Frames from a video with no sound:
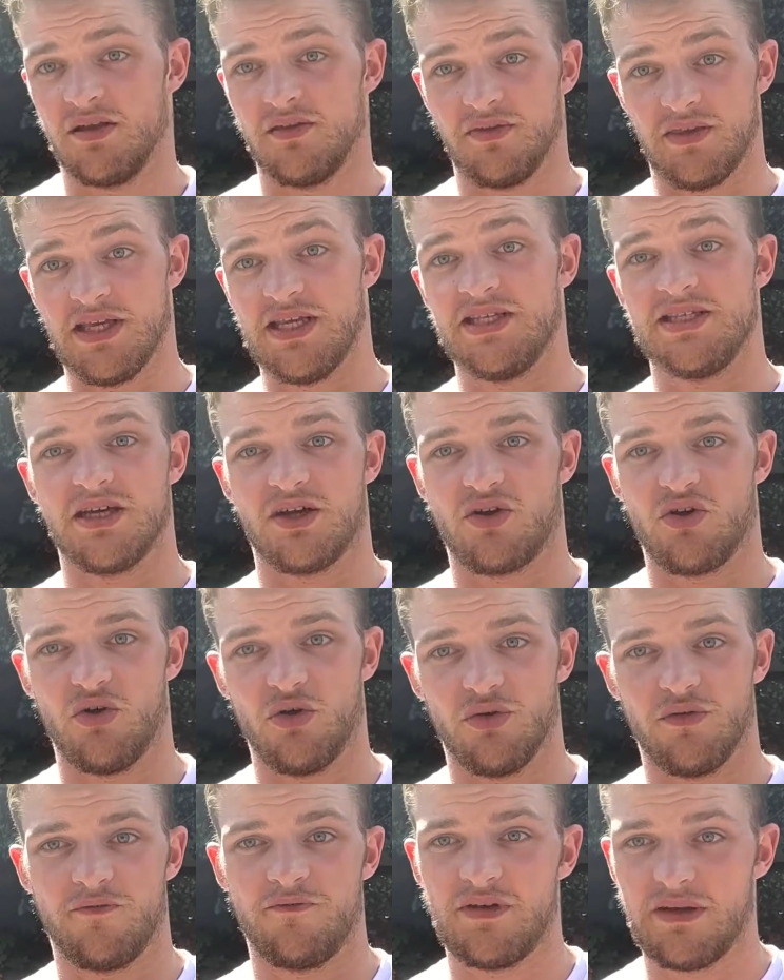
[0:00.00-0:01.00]
These are
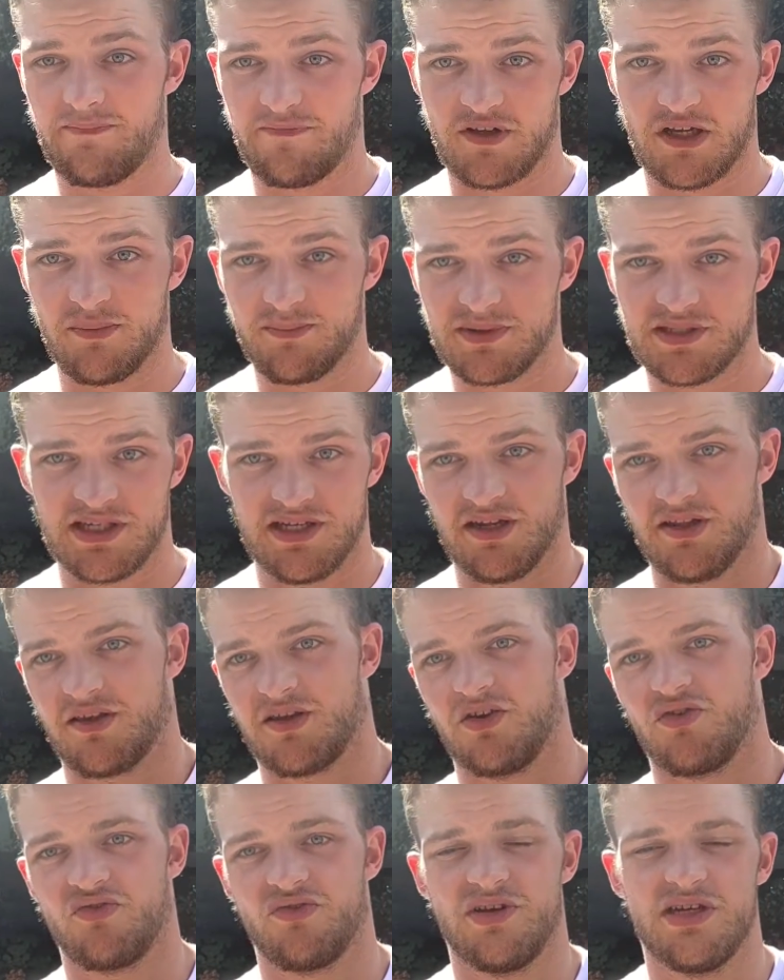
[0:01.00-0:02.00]
called flip-flops in other
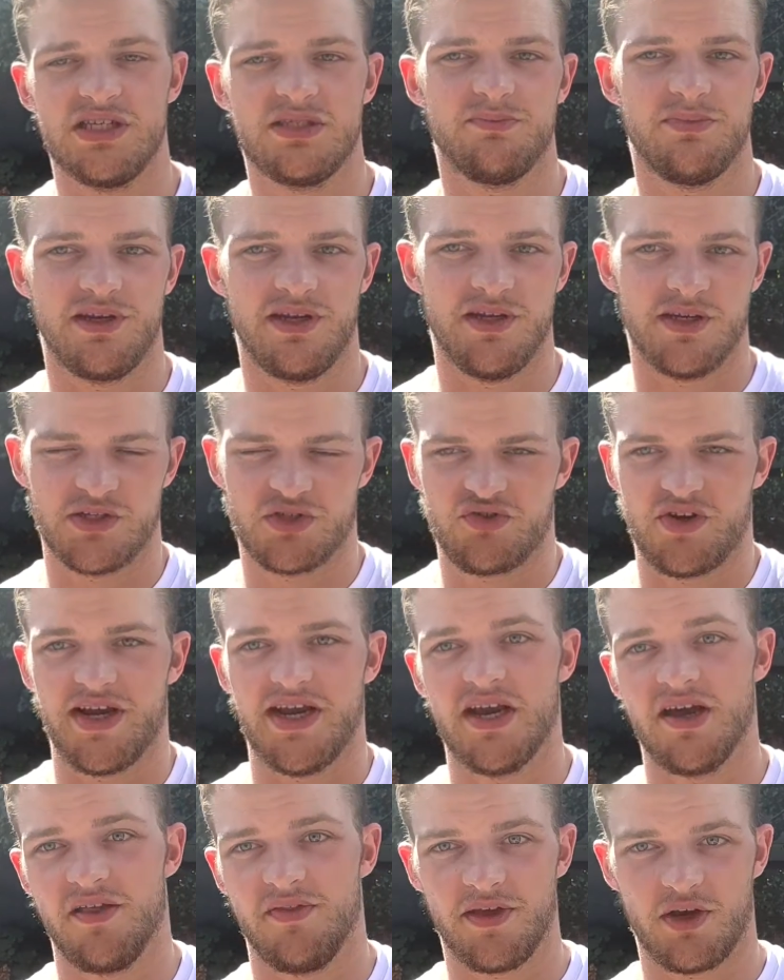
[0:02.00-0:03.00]
countries, but in
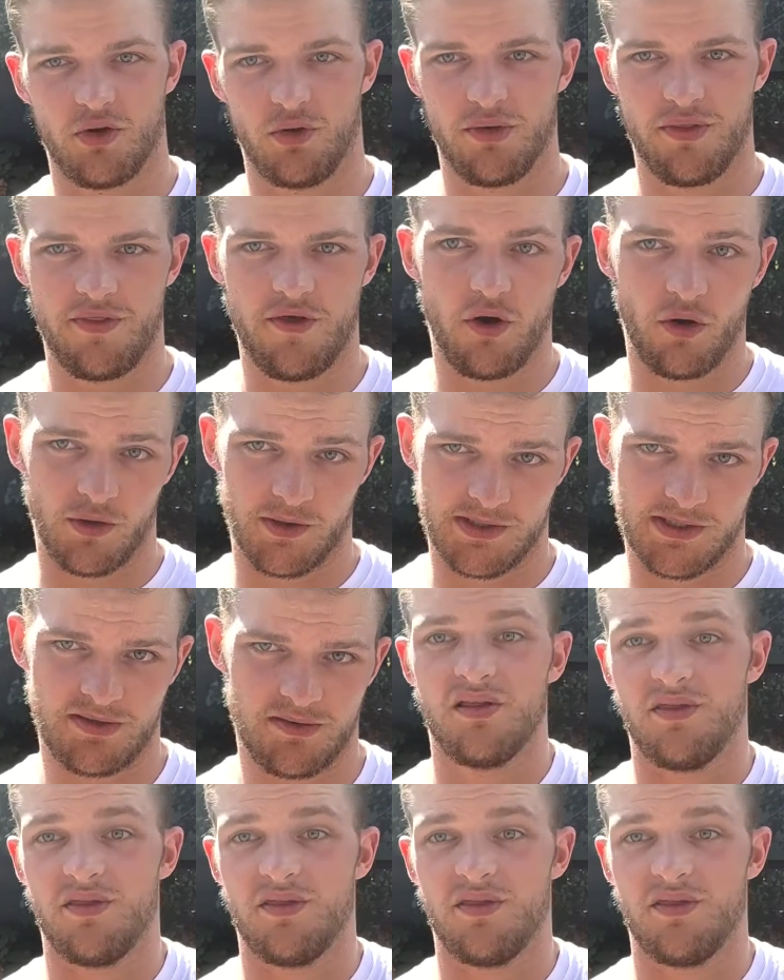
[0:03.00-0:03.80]
Australia they're called thongs.